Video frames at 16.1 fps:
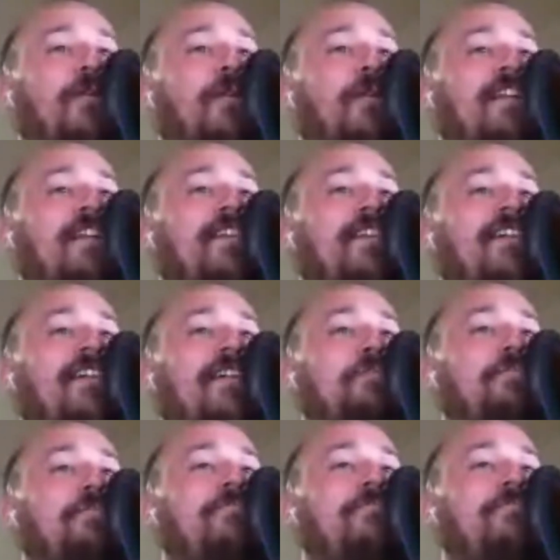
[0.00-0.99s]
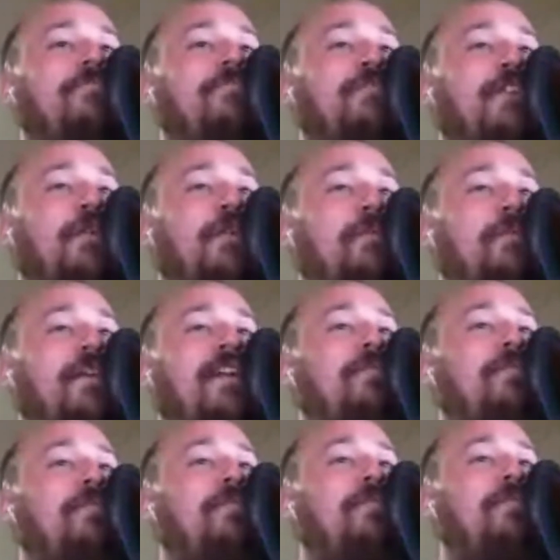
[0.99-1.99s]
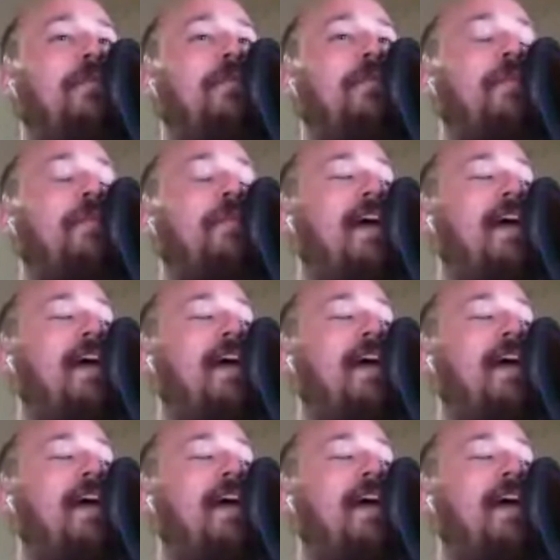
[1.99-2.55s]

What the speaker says: getting to be where I'm at.